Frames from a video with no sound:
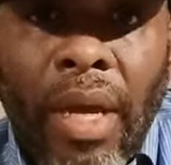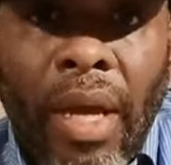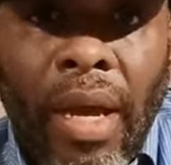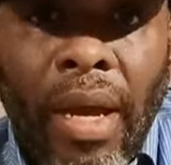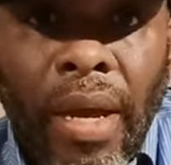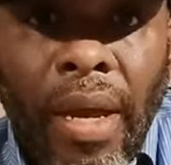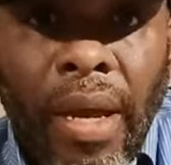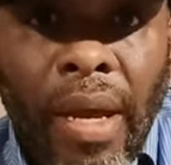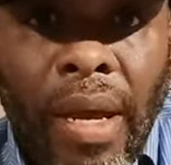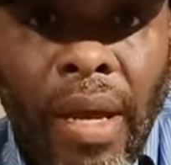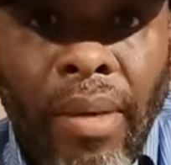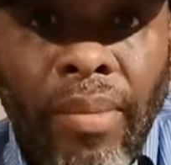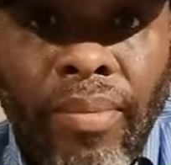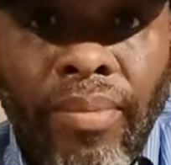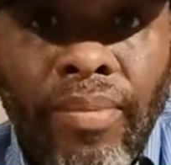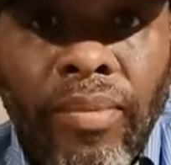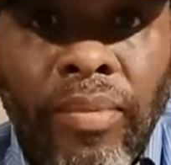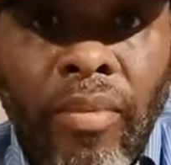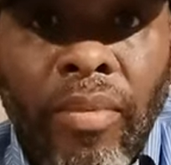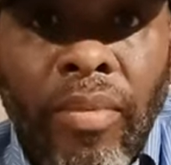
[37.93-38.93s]
am
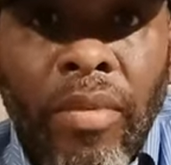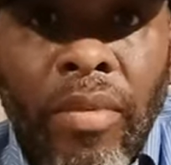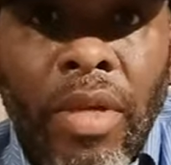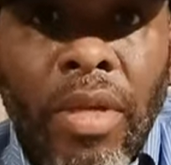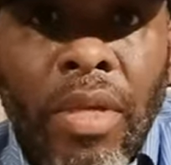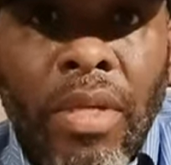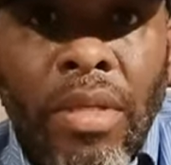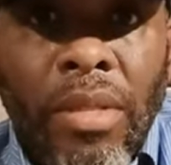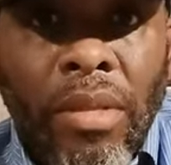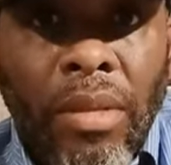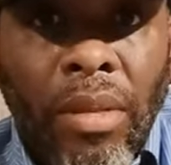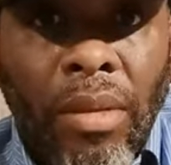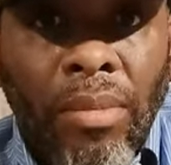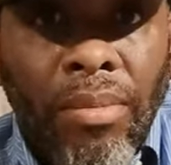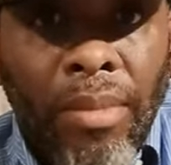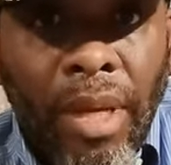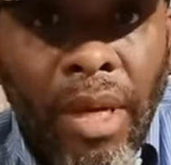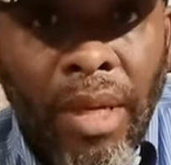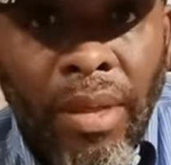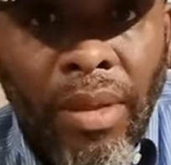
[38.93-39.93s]
a
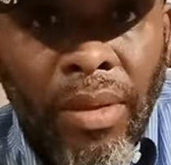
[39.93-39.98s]
man